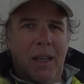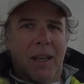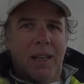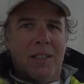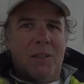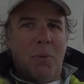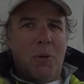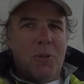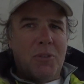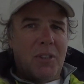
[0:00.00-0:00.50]

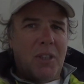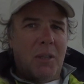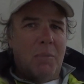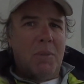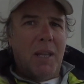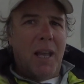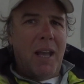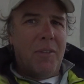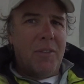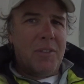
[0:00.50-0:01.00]
it's supposed to
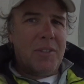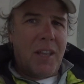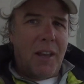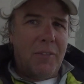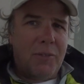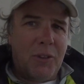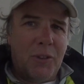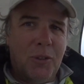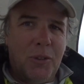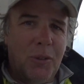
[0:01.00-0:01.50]
come down this
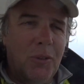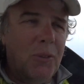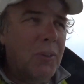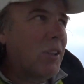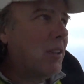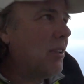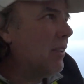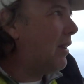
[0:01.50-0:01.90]
afternoon.